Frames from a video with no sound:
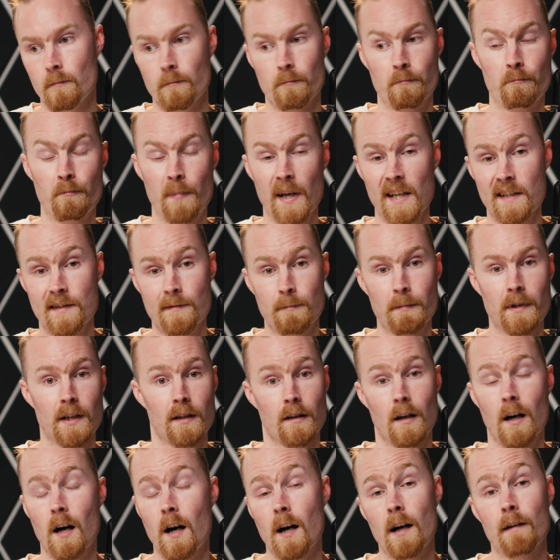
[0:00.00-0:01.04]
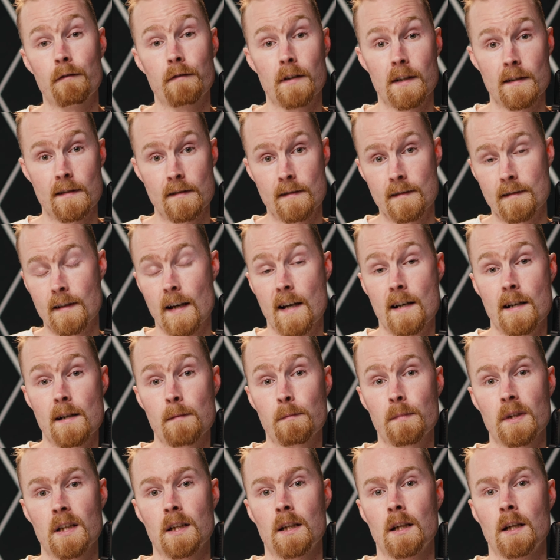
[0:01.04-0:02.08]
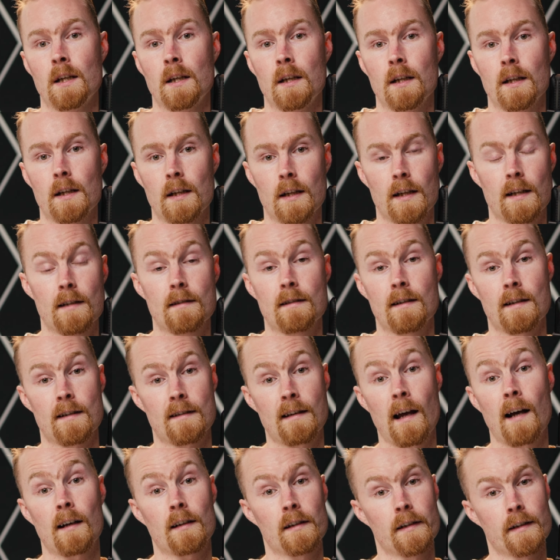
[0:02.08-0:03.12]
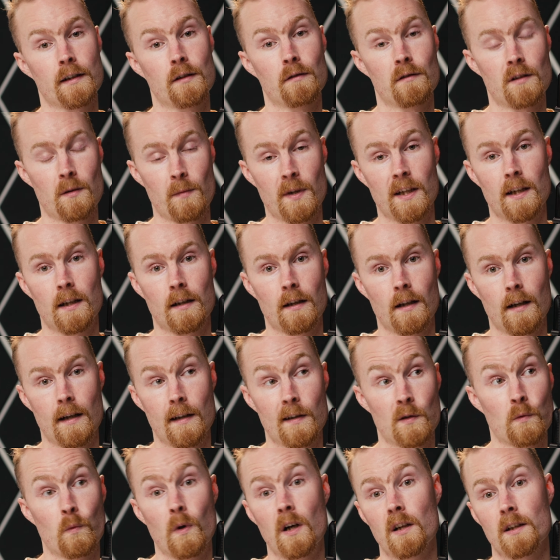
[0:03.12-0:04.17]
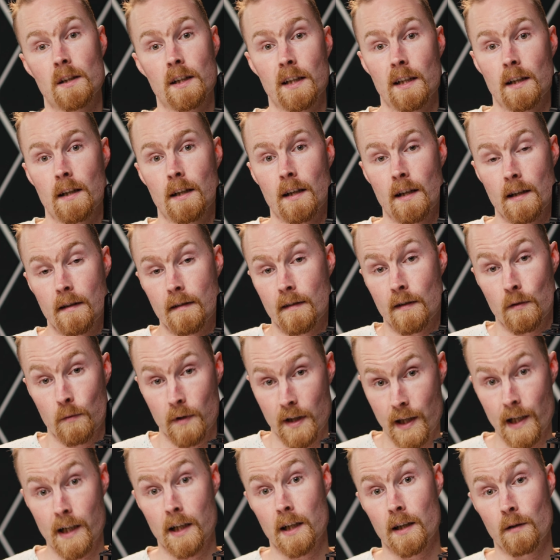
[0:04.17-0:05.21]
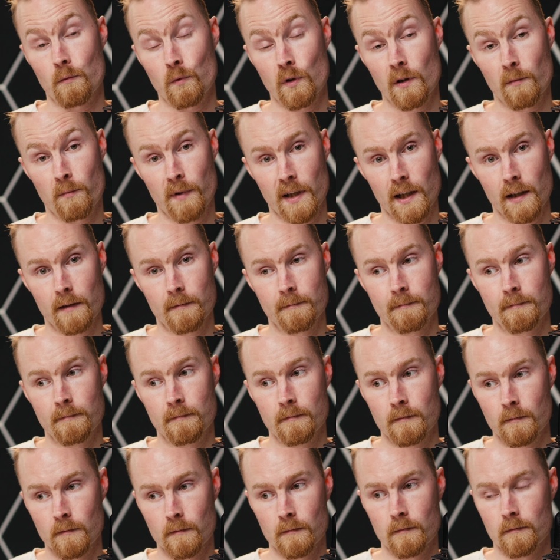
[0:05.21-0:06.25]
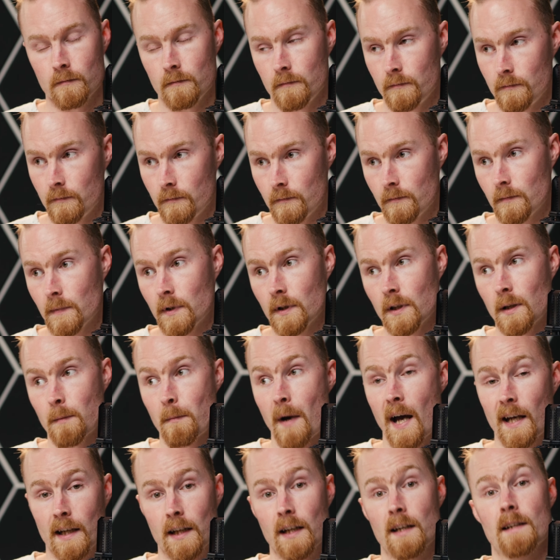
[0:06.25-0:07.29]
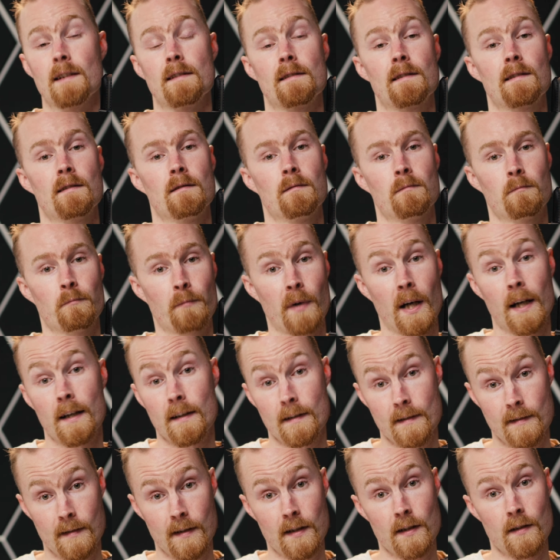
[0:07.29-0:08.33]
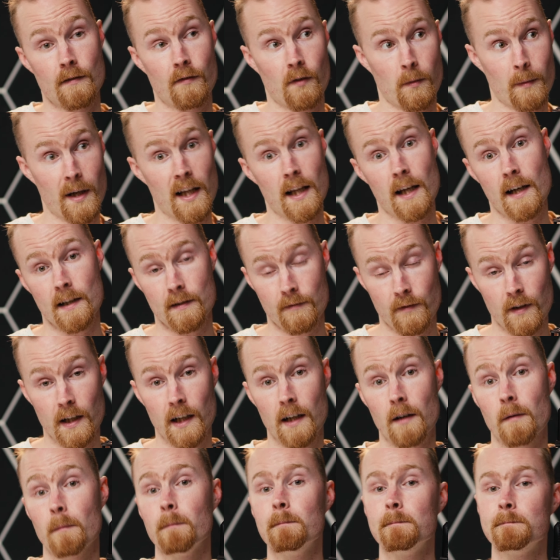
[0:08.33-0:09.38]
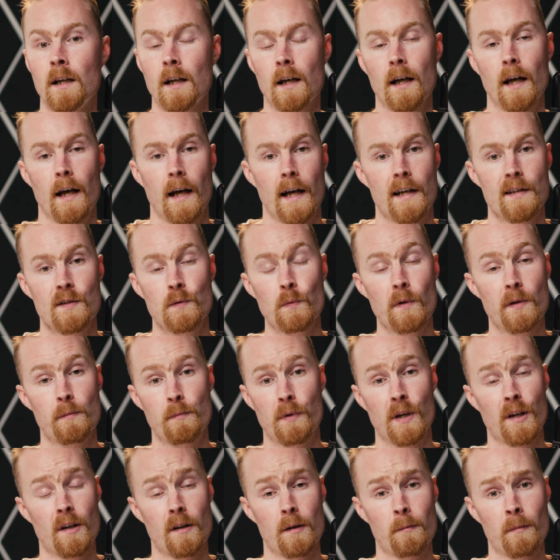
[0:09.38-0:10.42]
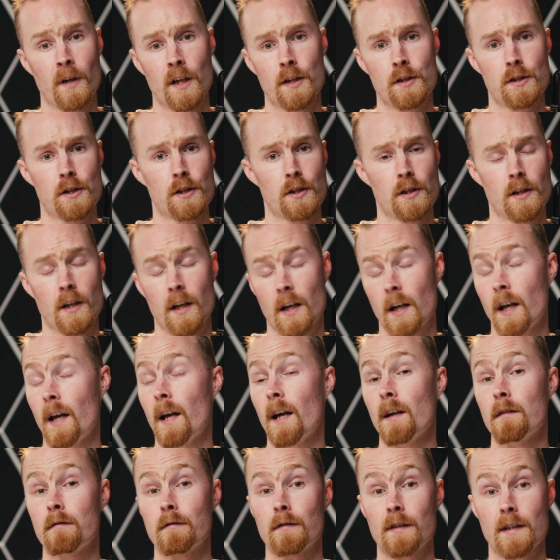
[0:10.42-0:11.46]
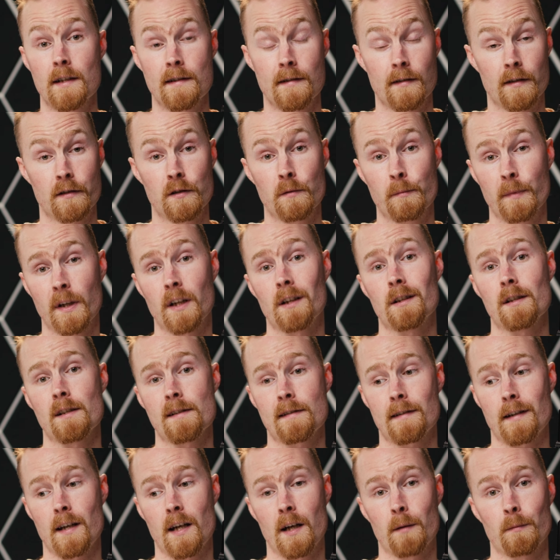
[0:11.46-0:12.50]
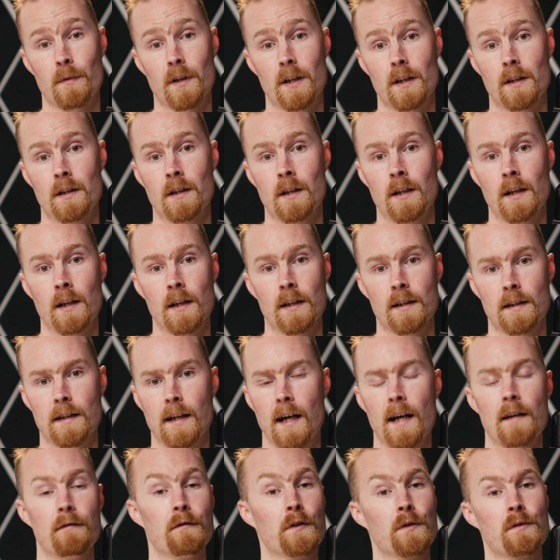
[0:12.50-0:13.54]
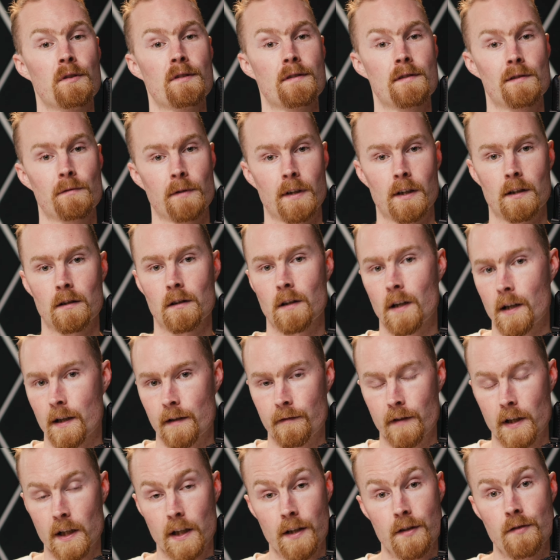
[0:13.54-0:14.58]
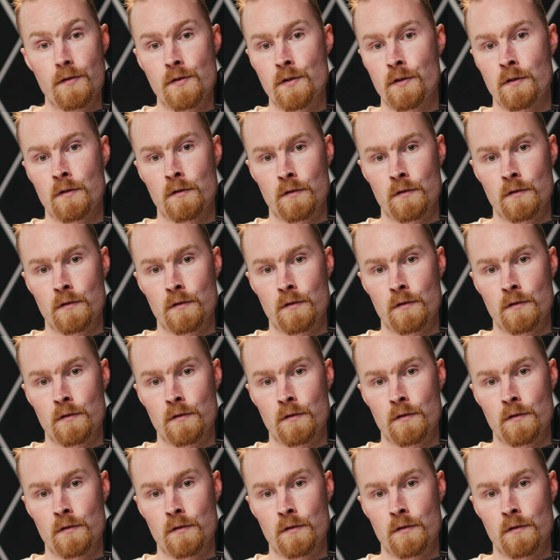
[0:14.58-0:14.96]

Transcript: basement office setup isn't exactly going to be as well lit as you would think it would be. In my case, behind the scenes for my last video. As with pretty much every single mirrorless camera, the iPhone is doing a lot of internal